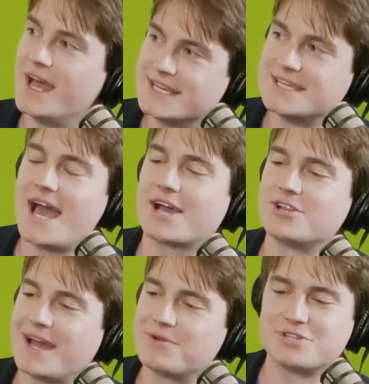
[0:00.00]

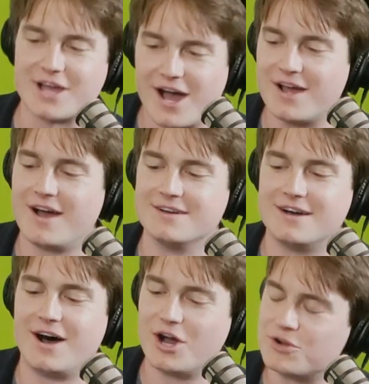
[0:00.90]
Exactly. And it was like
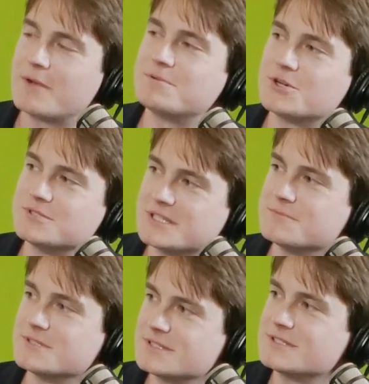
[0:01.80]
100 episodes
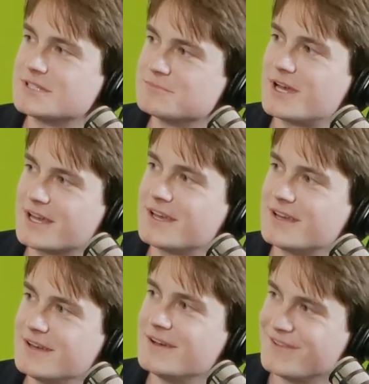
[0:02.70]
seems like
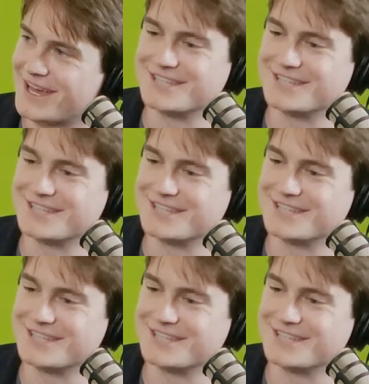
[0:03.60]
a